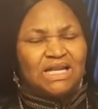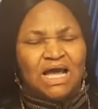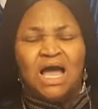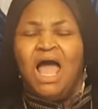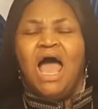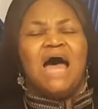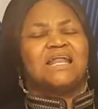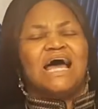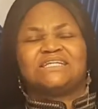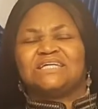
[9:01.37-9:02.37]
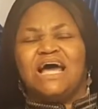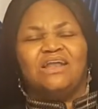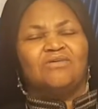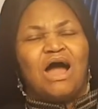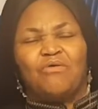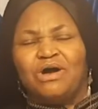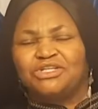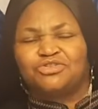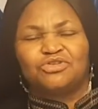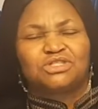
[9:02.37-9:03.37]
And I tell you, I
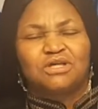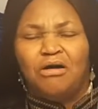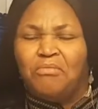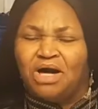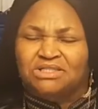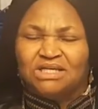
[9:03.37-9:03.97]
went through so much